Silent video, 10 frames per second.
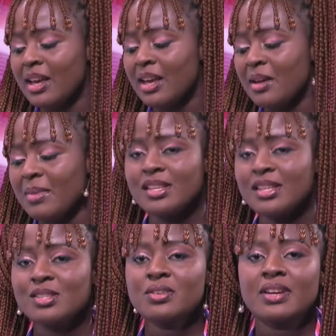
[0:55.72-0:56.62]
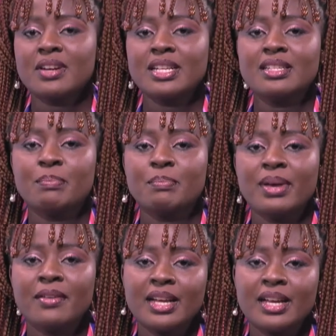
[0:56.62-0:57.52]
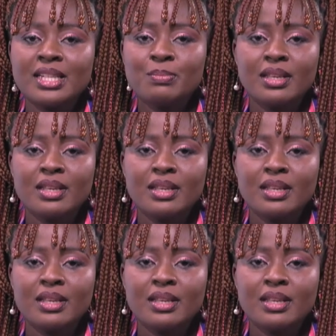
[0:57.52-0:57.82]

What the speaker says: May his soul rest in perfect peace.